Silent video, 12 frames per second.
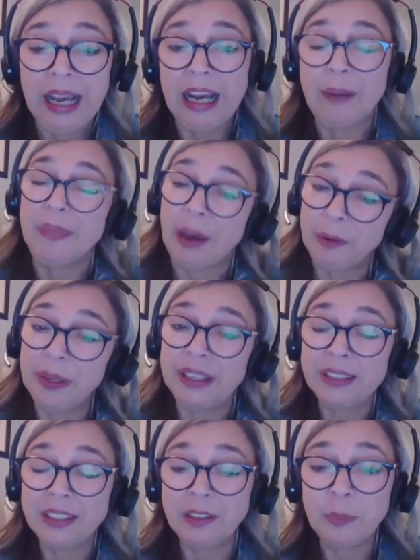That would be
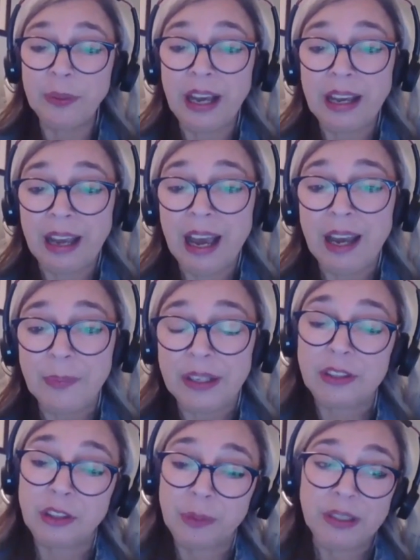considered PII
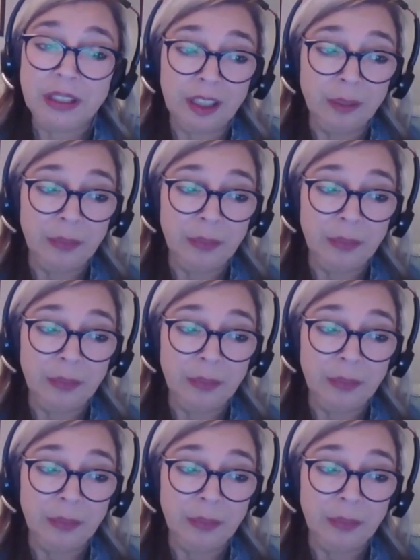because you're going to be talking